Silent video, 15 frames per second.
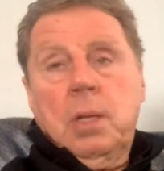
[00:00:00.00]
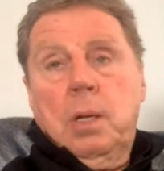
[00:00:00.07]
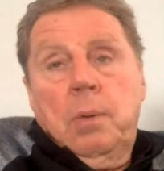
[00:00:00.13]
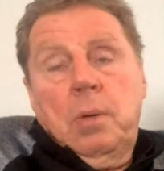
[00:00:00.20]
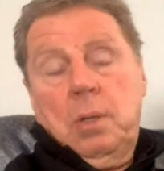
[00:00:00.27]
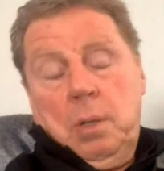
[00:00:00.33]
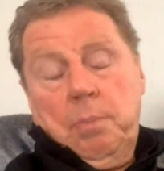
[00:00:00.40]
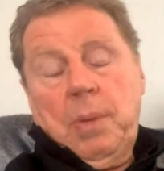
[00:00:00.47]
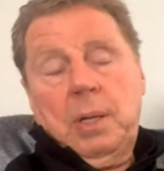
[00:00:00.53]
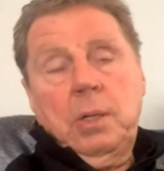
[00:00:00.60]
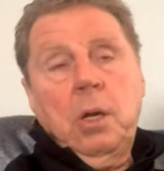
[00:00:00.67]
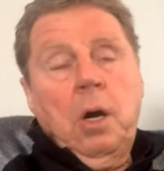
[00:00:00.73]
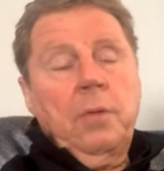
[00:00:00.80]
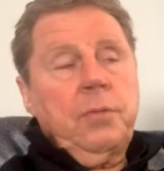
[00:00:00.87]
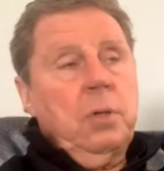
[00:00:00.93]
1:30,
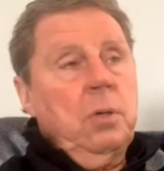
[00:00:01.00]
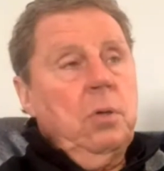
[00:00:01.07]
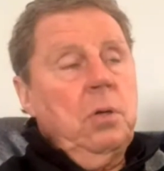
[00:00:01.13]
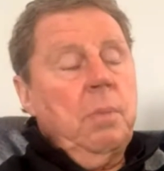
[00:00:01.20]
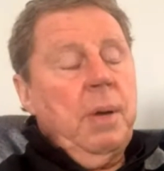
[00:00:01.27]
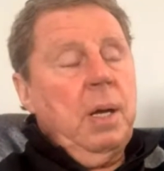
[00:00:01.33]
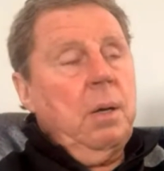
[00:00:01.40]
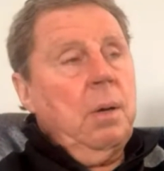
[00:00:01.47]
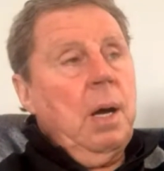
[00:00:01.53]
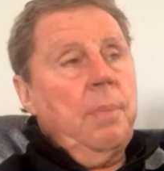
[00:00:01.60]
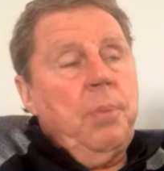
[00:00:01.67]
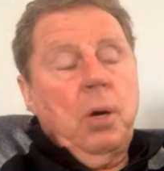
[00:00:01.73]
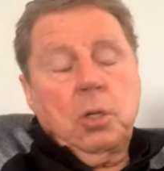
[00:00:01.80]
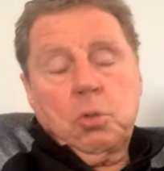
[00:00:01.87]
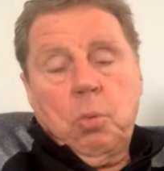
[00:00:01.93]

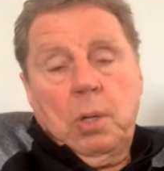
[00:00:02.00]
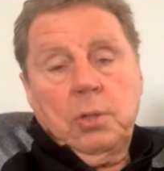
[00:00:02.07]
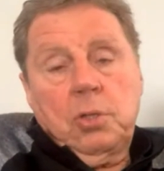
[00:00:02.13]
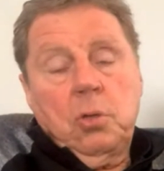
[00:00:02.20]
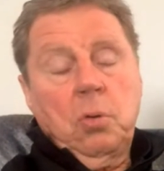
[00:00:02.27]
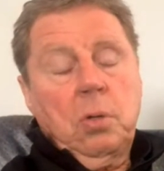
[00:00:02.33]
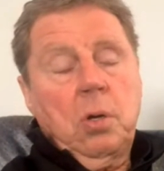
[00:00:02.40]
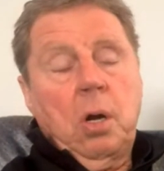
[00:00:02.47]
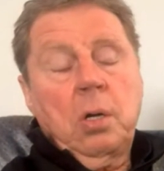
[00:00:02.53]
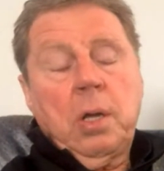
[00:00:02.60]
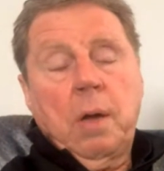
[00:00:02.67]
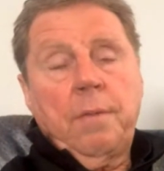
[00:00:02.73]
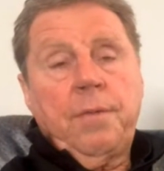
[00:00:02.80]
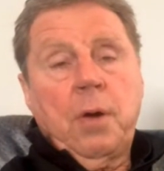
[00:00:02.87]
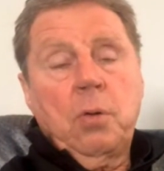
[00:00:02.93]
2:00. I
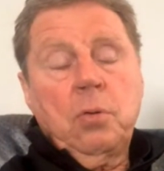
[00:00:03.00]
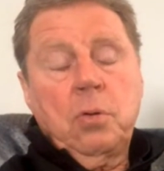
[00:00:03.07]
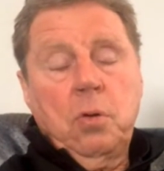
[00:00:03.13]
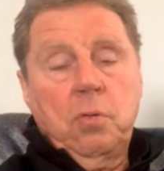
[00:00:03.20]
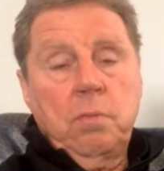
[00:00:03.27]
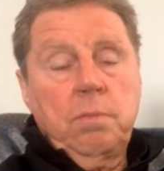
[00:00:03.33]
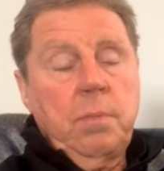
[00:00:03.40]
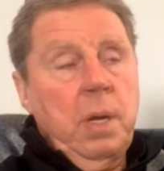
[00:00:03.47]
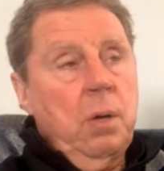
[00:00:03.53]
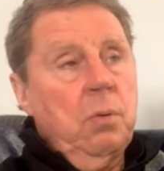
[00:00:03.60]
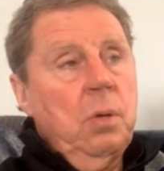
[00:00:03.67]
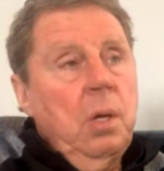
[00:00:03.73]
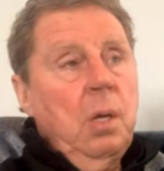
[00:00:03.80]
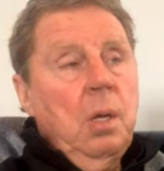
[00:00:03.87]
get a phone call from Mel.